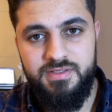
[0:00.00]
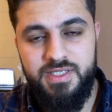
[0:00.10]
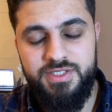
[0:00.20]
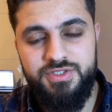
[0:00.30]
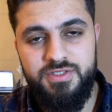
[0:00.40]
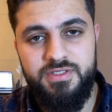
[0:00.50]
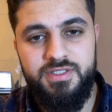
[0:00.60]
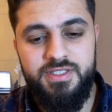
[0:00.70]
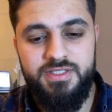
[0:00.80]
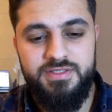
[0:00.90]
that shirk
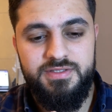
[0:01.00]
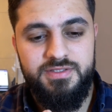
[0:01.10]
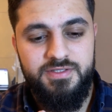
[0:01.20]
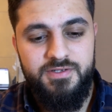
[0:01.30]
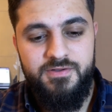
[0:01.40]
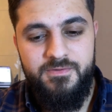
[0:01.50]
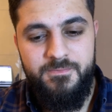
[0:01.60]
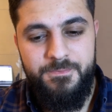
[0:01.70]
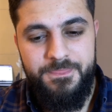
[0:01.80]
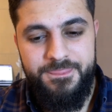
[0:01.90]
is
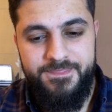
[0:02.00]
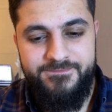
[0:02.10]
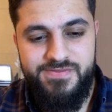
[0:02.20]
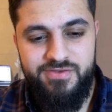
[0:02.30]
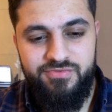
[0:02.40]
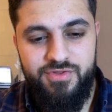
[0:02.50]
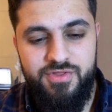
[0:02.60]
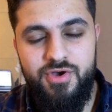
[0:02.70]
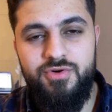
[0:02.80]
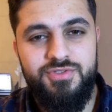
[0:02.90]
for
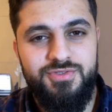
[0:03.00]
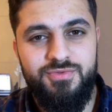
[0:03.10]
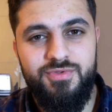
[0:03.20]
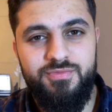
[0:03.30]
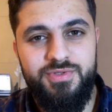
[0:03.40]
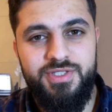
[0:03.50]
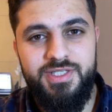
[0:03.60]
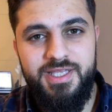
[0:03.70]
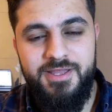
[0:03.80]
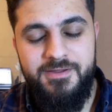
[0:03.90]
those who will
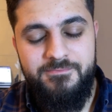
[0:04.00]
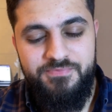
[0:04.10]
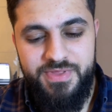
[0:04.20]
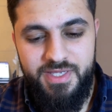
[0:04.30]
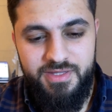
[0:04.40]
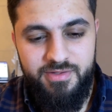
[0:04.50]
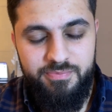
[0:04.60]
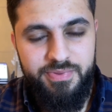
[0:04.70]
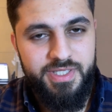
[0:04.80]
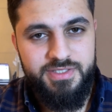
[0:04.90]
be in the
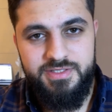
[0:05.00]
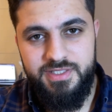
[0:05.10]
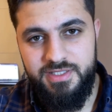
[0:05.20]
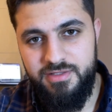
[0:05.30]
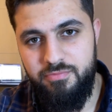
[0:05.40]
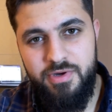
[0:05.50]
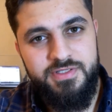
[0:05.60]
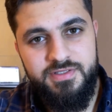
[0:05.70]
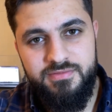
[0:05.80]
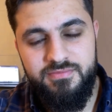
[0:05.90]
pits and the
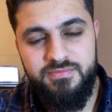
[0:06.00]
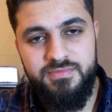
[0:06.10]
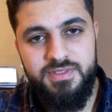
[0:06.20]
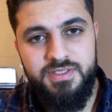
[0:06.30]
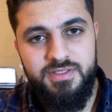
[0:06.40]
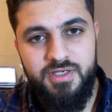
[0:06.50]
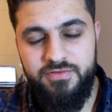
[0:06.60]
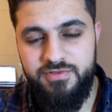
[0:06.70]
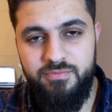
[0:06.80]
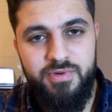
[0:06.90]
bottom
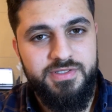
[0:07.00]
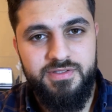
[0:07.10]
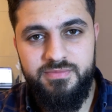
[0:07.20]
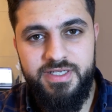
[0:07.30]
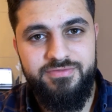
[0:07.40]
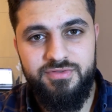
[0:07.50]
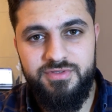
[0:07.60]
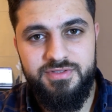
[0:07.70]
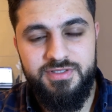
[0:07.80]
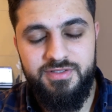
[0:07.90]
of the bottom
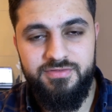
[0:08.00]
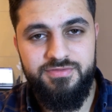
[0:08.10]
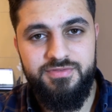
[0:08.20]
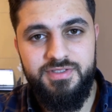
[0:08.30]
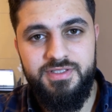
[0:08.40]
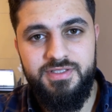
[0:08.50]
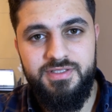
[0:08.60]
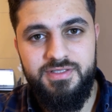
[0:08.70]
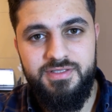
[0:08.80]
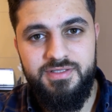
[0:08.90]
levels of
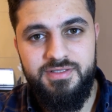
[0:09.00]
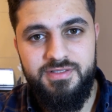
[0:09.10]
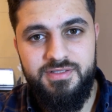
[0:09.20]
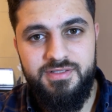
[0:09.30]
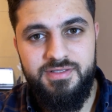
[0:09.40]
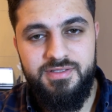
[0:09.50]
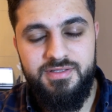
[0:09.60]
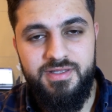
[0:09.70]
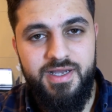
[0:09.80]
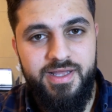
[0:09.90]

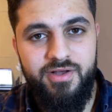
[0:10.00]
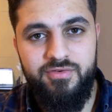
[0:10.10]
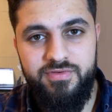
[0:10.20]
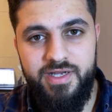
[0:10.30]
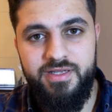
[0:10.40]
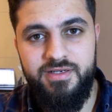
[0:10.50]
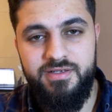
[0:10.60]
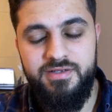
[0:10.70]
the hellfire.